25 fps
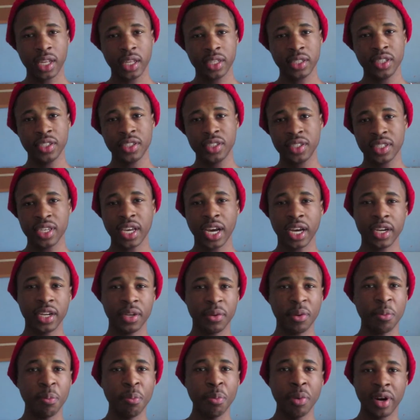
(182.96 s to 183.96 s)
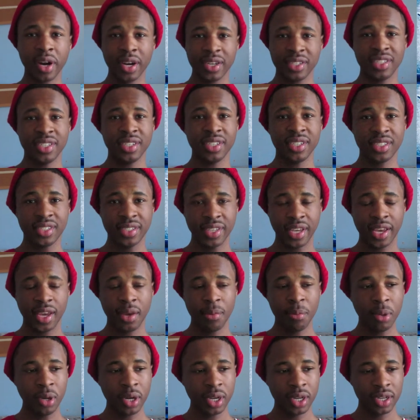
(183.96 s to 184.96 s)
This is kind of embarrassing to say,
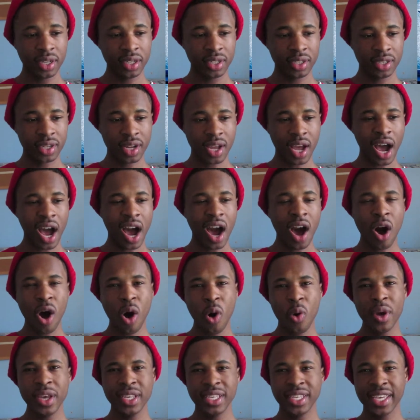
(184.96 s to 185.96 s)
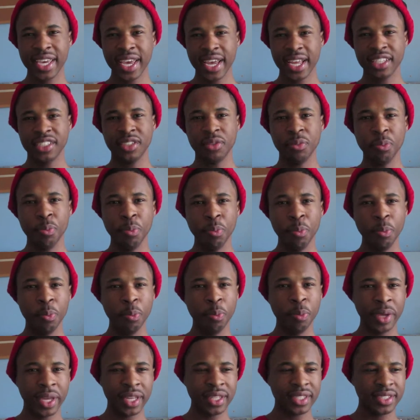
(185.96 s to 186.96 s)
but I always catch
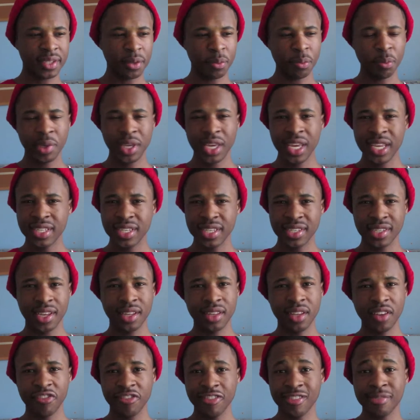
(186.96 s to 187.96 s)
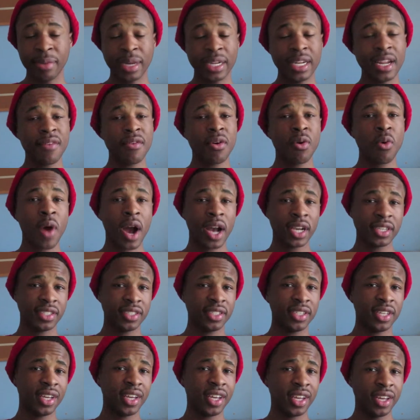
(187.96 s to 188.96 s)
bits and pieces of the film. I never
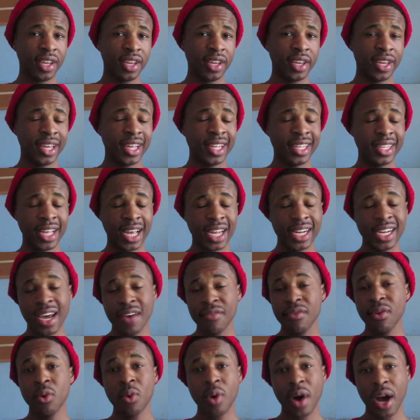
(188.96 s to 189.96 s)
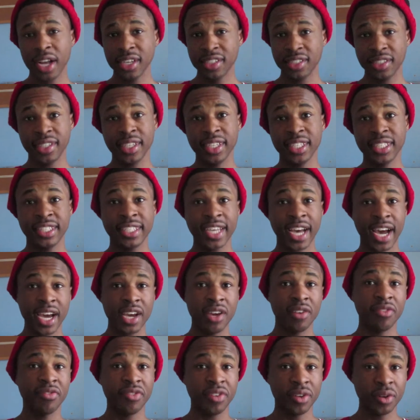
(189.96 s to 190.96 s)
watched the
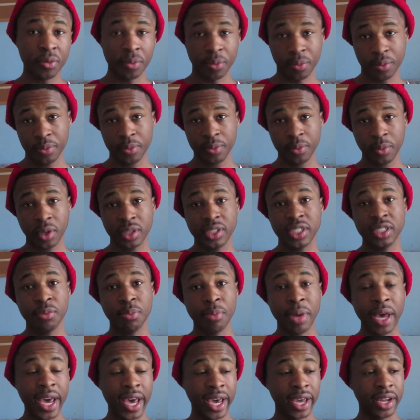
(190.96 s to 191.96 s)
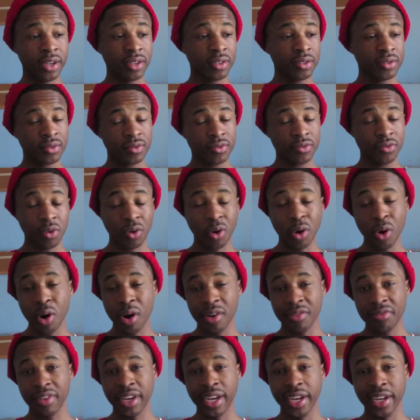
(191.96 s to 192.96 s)
entire film, which is bad for a
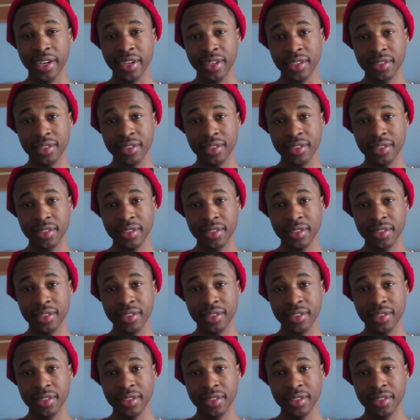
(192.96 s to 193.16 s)
horror fan.